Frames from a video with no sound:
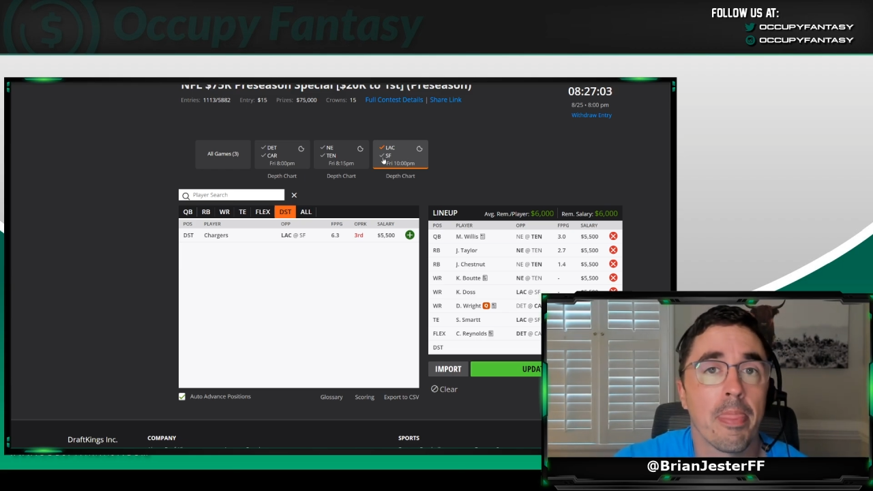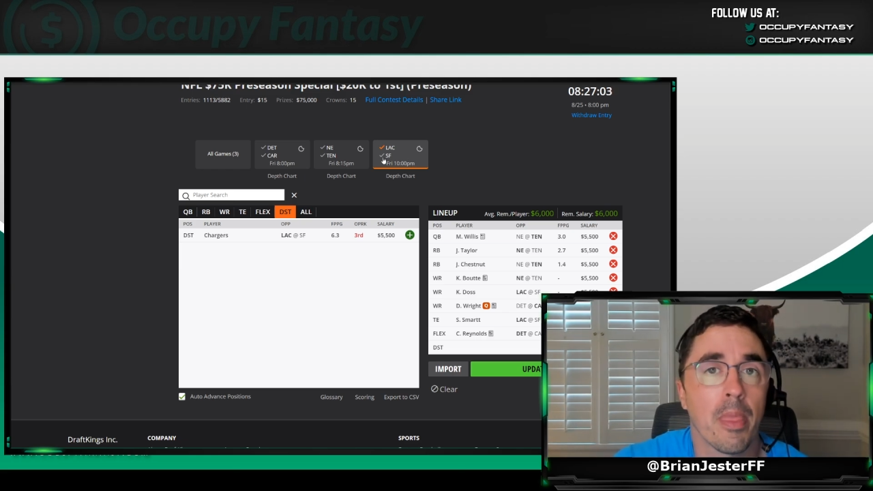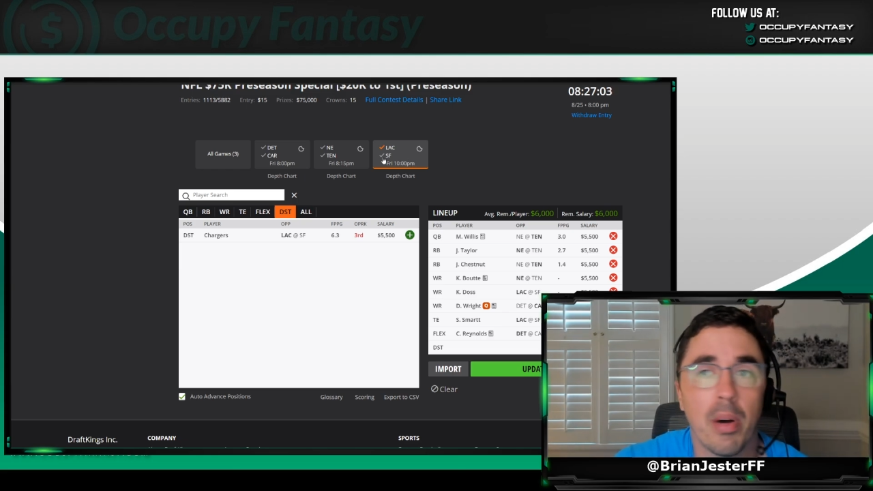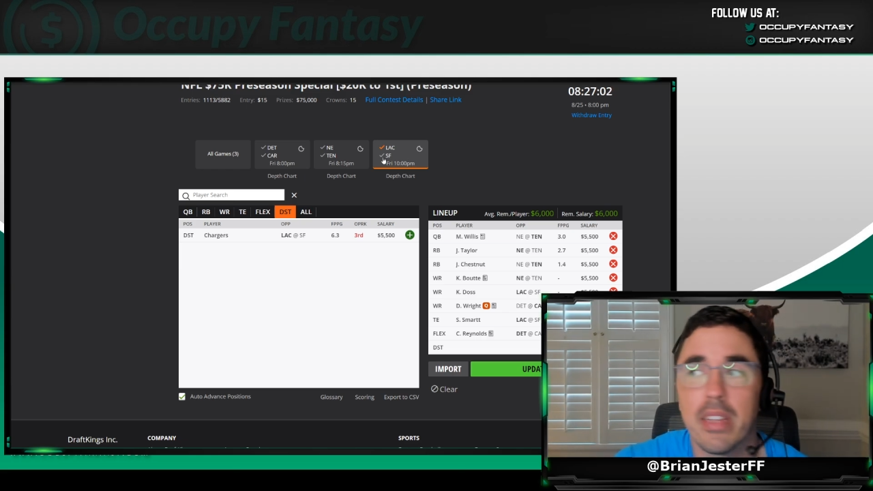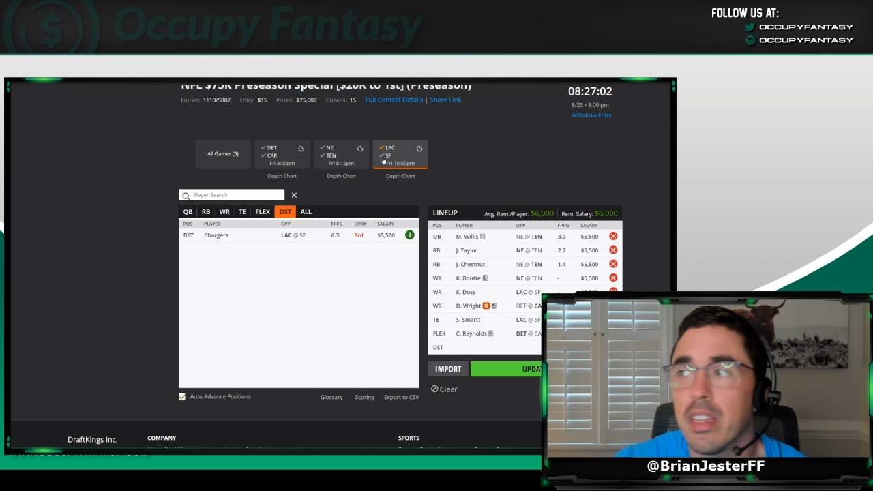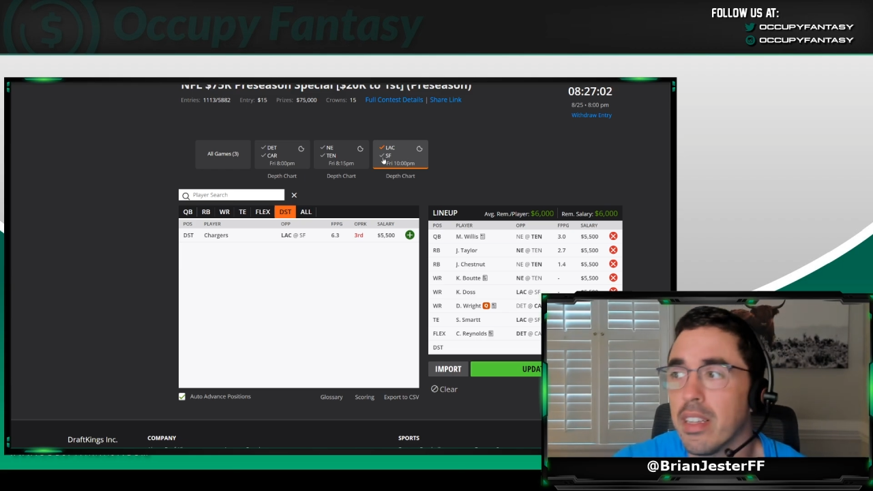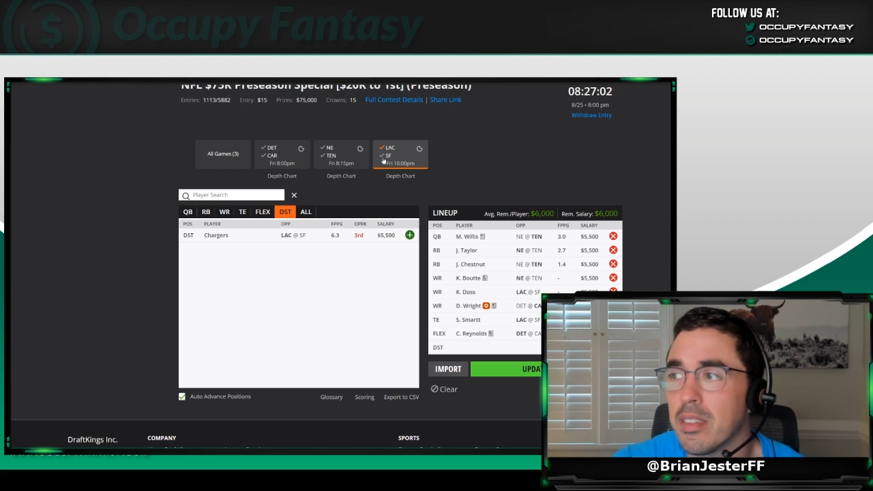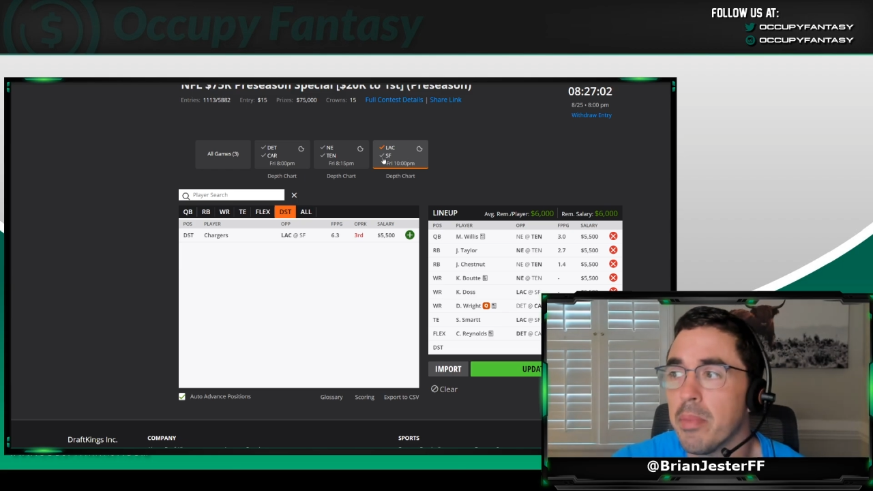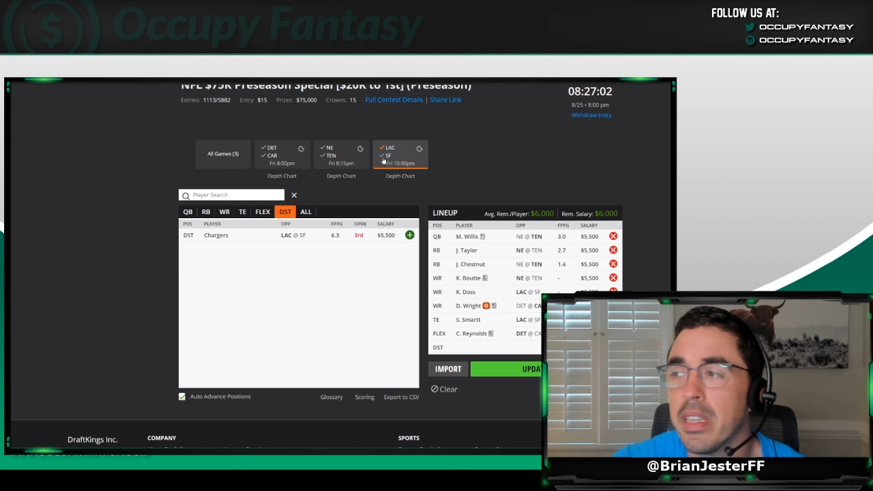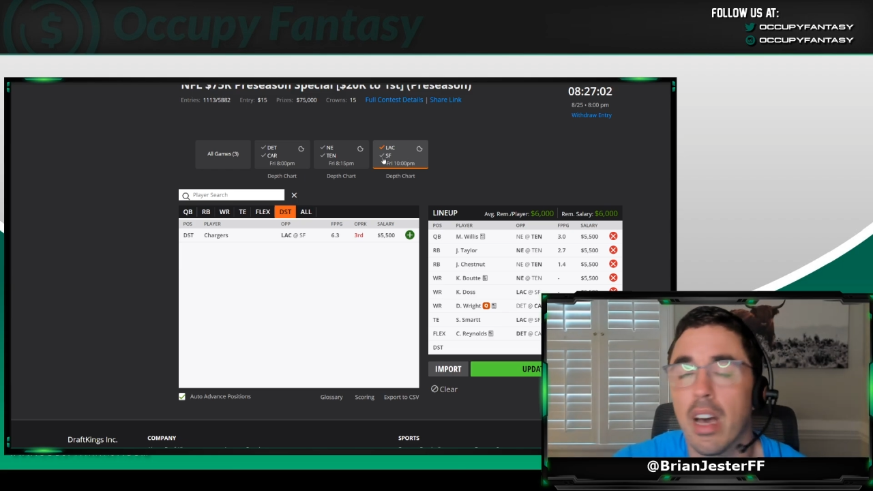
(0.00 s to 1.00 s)
but that
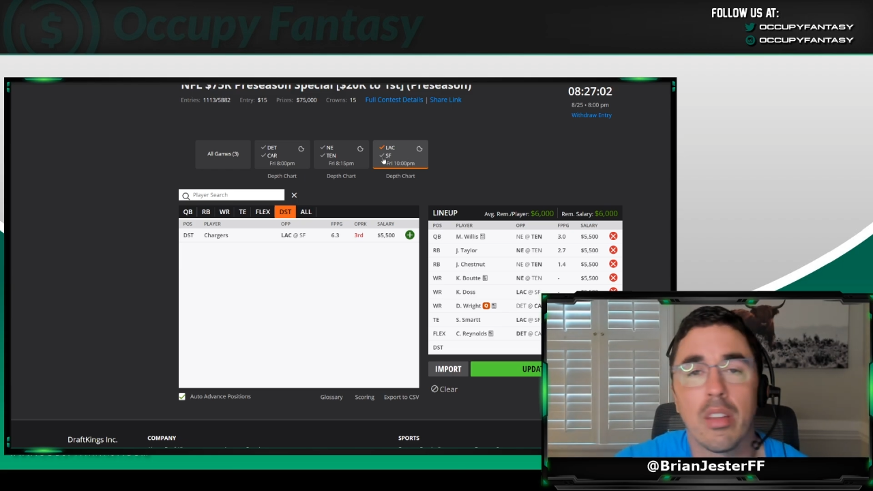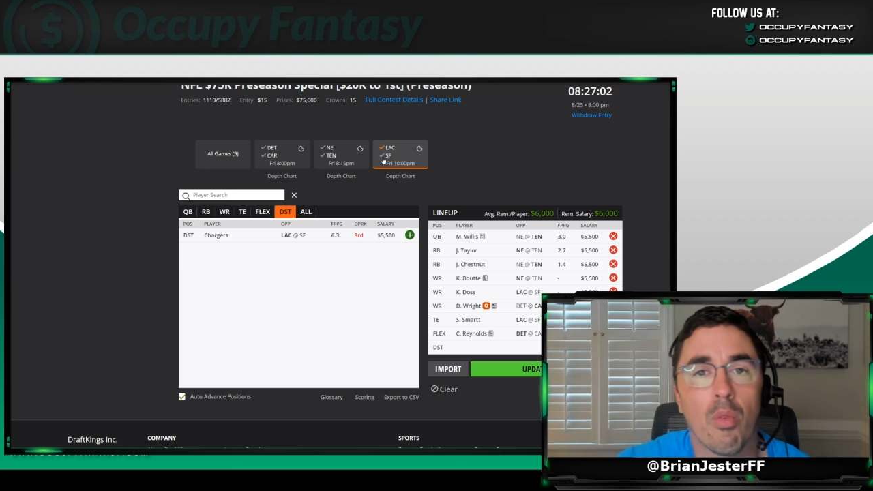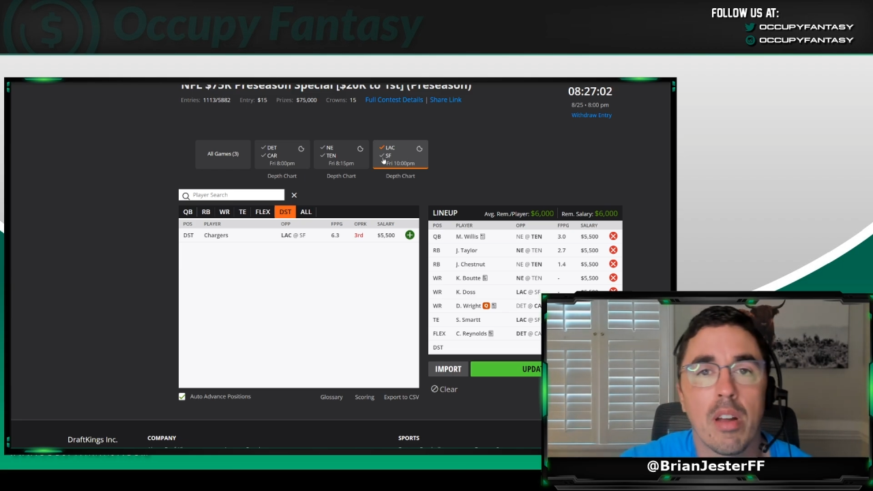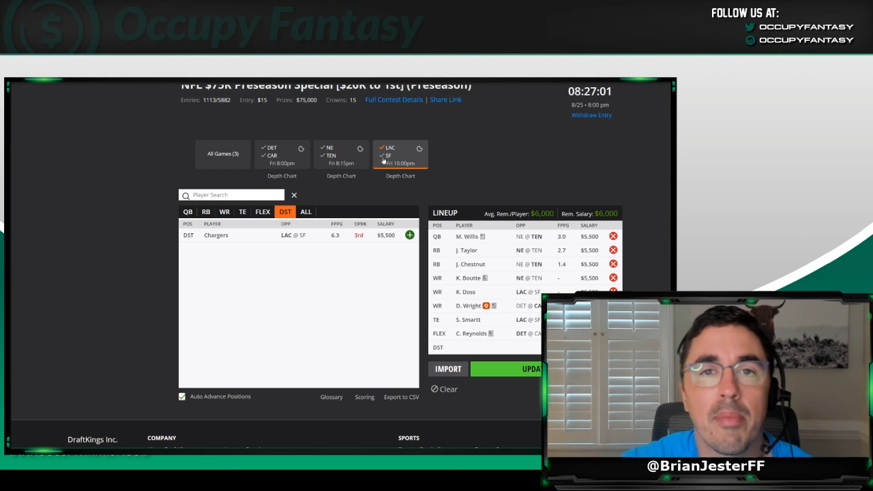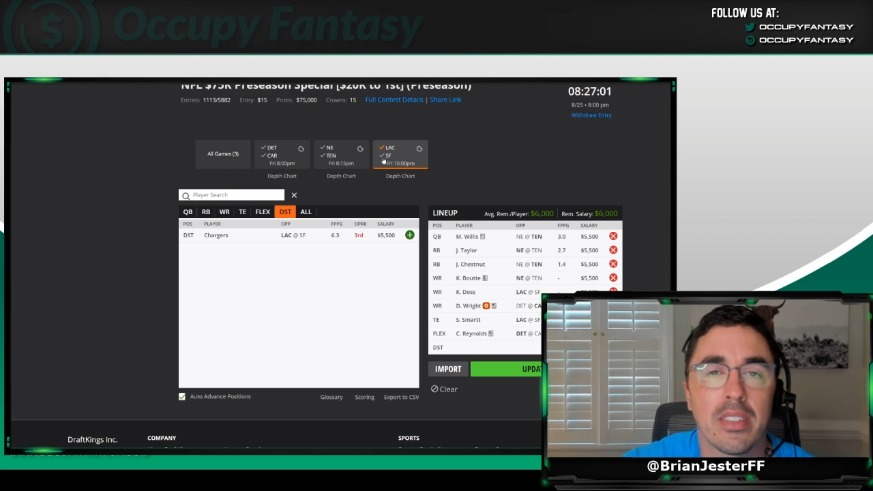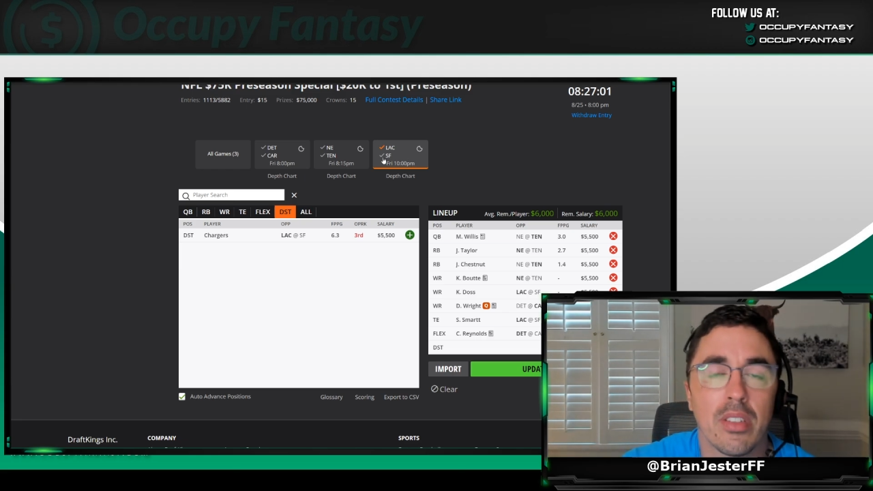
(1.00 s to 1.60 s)
doesn't mean other running backs